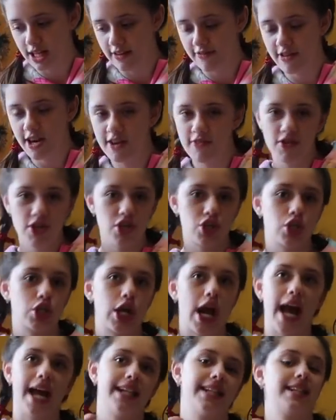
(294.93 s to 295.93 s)
I've never
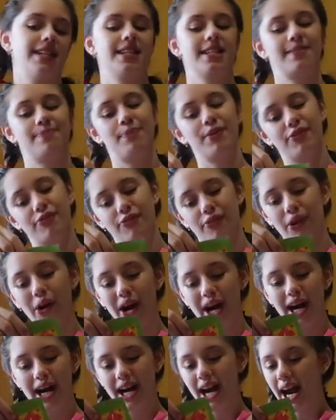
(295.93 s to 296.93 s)
tried these
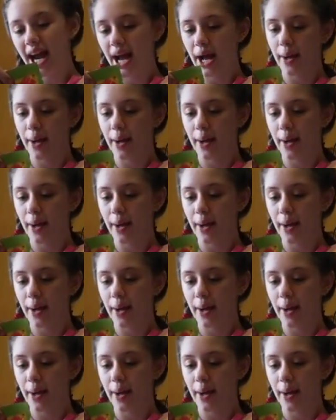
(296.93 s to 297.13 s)
before,